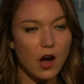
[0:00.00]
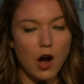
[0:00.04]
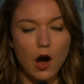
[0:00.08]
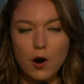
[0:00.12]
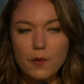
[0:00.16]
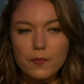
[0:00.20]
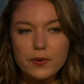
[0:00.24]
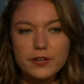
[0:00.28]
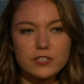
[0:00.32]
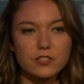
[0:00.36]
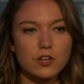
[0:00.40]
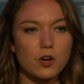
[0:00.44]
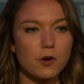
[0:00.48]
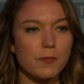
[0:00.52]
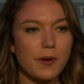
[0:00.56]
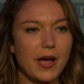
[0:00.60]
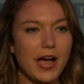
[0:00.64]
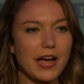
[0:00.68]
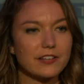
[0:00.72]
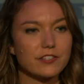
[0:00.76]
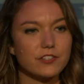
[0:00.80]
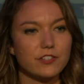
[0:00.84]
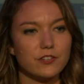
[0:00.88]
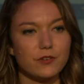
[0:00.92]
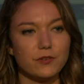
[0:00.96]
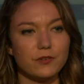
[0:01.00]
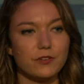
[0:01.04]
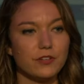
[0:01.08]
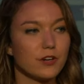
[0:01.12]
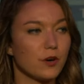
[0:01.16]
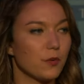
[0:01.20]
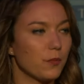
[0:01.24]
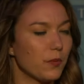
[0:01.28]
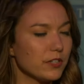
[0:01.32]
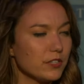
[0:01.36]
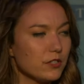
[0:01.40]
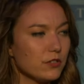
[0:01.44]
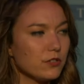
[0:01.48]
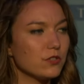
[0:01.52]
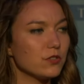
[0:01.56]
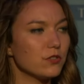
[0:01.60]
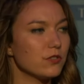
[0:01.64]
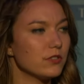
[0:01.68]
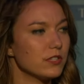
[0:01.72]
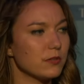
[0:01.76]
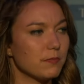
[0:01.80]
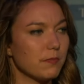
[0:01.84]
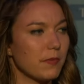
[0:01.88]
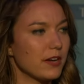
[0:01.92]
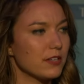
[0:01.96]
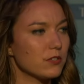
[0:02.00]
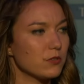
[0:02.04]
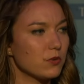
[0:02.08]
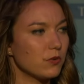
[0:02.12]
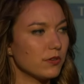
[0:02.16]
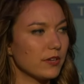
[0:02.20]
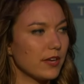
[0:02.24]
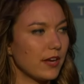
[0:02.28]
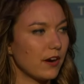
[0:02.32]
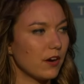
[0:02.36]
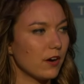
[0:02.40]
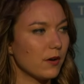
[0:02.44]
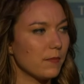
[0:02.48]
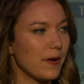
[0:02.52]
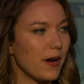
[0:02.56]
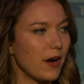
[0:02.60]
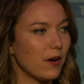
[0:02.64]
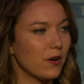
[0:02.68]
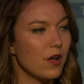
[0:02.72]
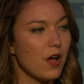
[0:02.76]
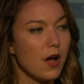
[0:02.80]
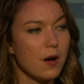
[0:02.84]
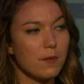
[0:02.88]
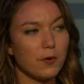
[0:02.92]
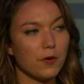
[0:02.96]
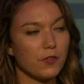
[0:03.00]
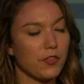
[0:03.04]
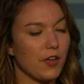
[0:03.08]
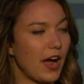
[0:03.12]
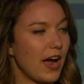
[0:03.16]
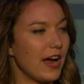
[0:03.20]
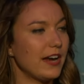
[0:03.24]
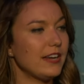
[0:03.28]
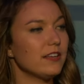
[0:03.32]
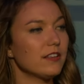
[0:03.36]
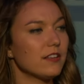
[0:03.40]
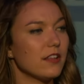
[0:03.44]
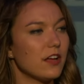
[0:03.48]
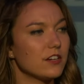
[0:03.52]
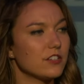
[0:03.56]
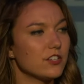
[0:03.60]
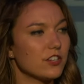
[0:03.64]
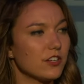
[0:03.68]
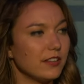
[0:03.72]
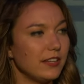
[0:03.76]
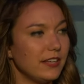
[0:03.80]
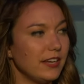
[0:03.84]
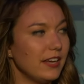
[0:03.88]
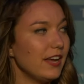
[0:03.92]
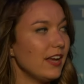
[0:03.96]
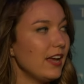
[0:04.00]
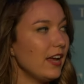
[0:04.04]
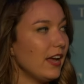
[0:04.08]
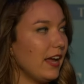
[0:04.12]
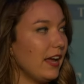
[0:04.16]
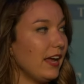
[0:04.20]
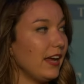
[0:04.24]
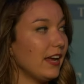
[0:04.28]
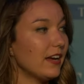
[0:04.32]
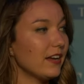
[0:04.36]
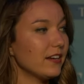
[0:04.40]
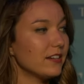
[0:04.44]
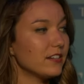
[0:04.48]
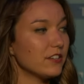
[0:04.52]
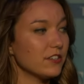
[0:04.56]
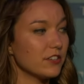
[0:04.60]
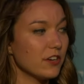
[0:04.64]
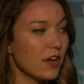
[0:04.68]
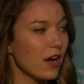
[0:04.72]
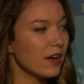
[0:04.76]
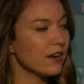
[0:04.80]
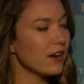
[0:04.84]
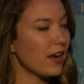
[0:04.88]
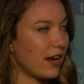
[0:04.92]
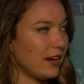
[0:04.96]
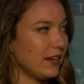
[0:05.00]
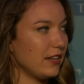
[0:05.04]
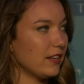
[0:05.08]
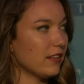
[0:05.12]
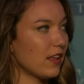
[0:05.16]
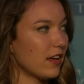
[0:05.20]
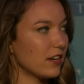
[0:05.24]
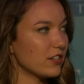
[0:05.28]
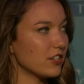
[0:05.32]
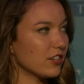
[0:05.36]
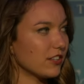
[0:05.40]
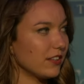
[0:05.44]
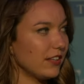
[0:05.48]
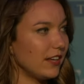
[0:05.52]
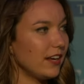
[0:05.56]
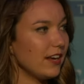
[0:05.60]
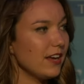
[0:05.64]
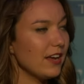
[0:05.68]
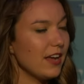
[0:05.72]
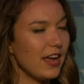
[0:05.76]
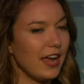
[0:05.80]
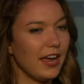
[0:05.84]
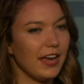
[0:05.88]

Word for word: Always go back to, you know, what do students at my school care about, both ideologically and non-ideologically,